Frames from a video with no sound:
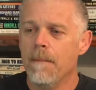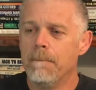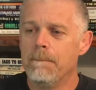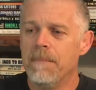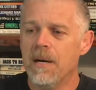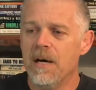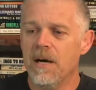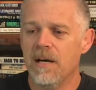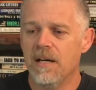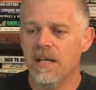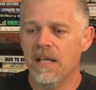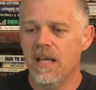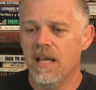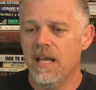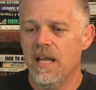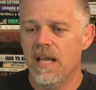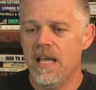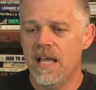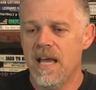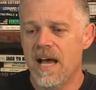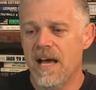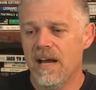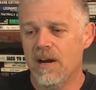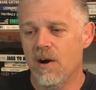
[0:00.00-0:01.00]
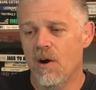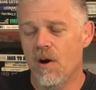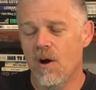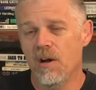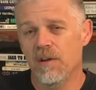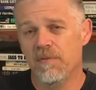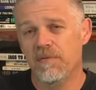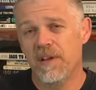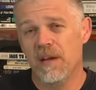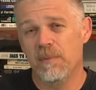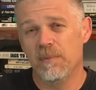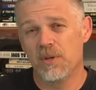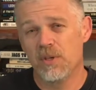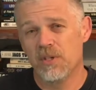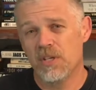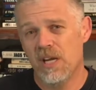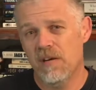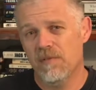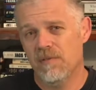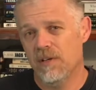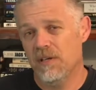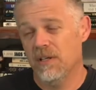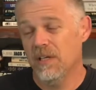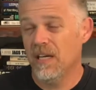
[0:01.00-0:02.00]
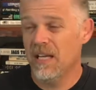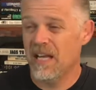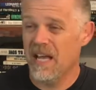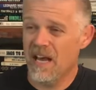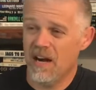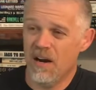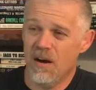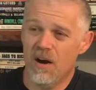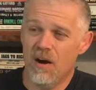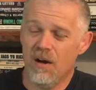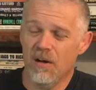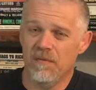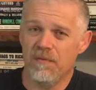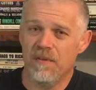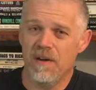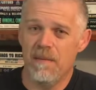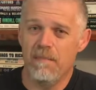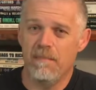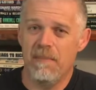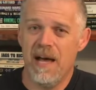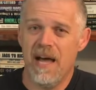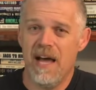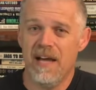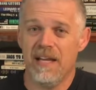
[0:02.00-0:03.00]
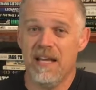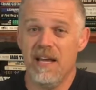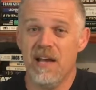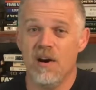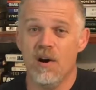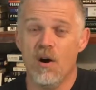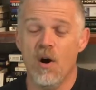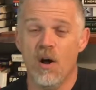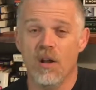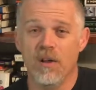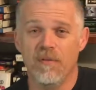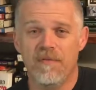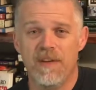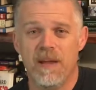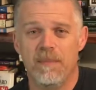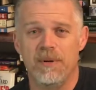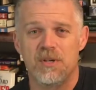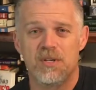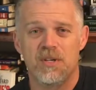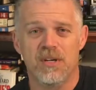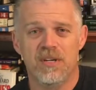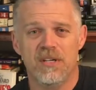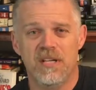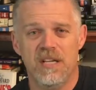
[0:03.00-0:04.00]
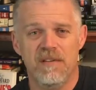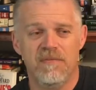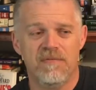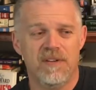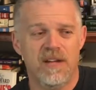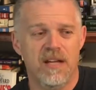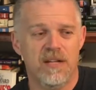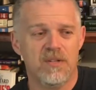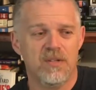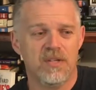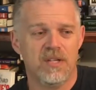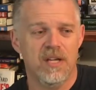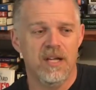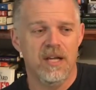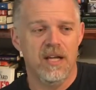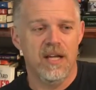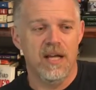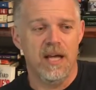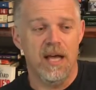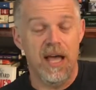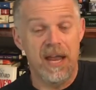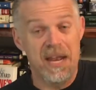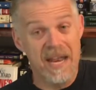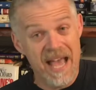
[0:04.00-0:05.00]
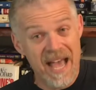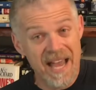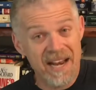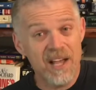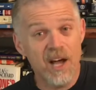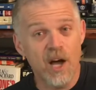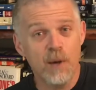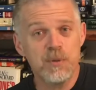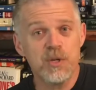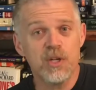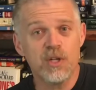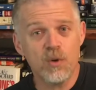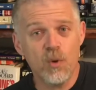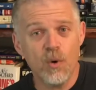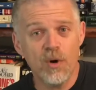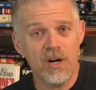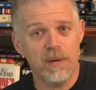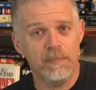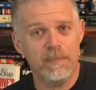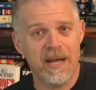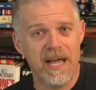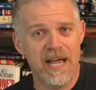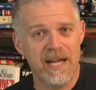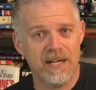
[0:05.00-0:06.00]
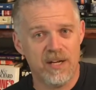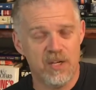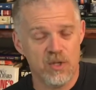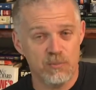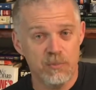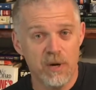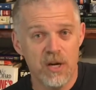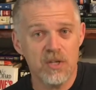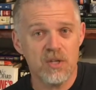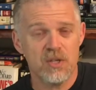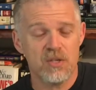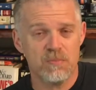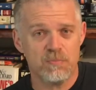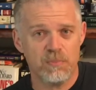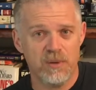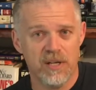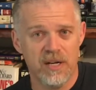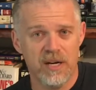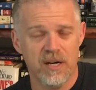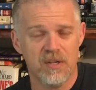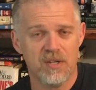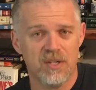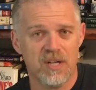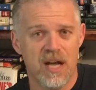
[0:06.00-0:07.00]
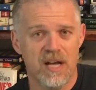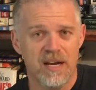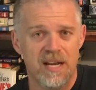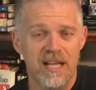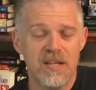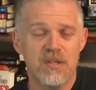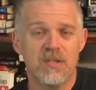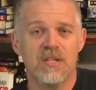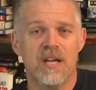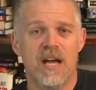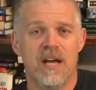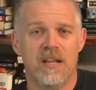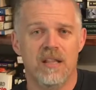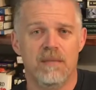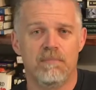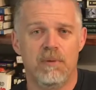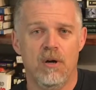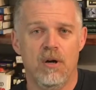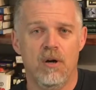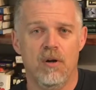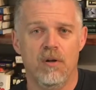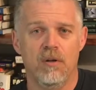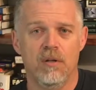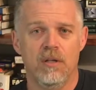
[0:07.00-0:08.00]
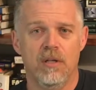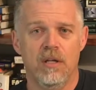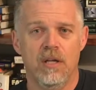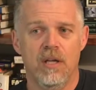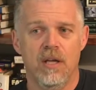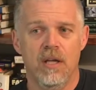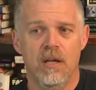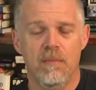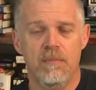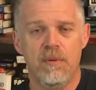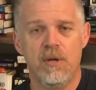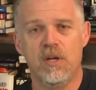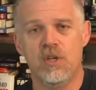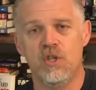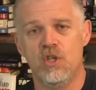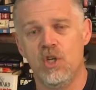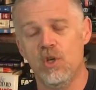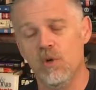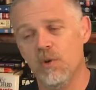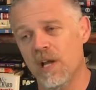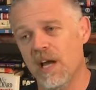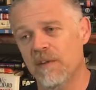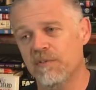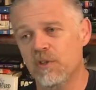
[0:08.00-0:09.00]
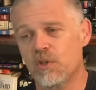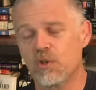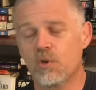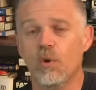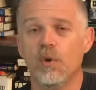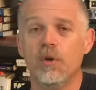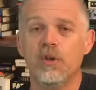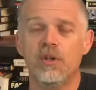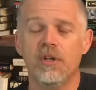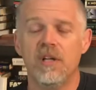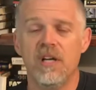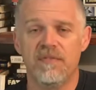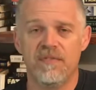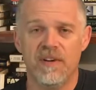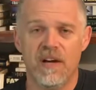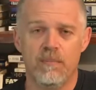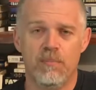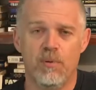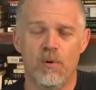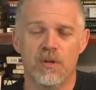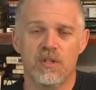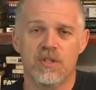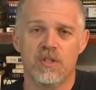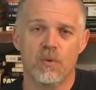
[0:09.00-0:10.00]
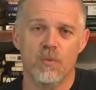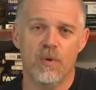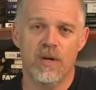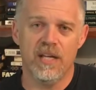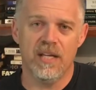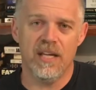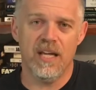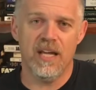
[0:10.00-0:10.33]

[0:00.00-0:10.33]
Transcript: But he had a Hall of Fame receiver, he had a Hall of Fame back, he had Hall of Famers on defense. And that helps your quarterback as much as players on his side of the ball because you don't have to score 35 points to win a